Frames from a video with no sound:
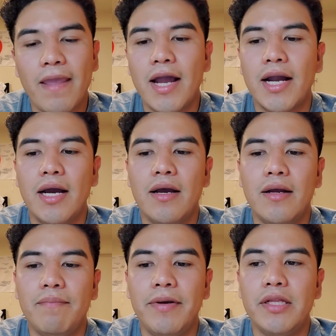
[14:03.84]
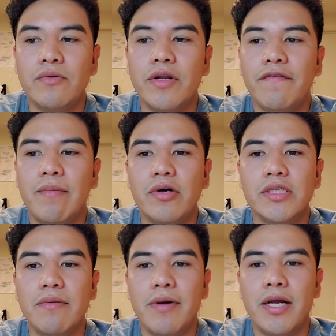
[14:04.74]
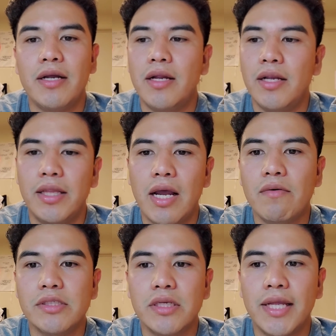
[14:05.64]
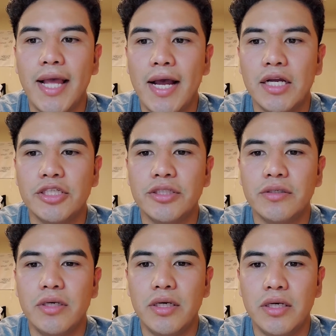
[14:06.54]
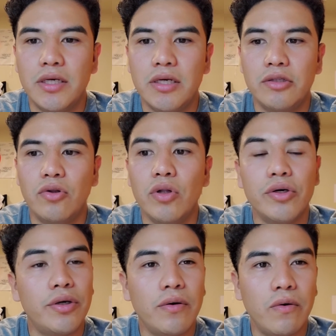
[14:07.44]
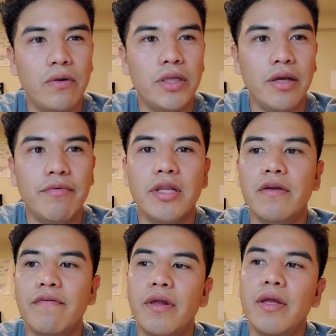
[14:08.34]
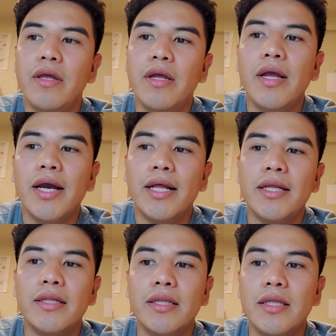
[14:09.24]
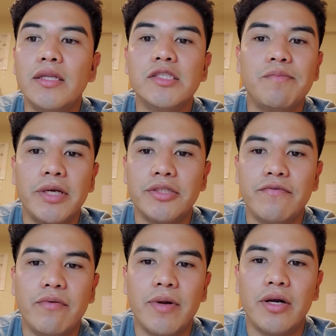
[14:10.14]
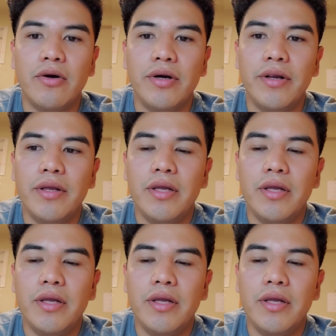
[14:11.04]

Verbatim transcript: I got paid the 25 bucks in the back. That was a cash uh, dollar only, I believe. And then they did the inspection for my car.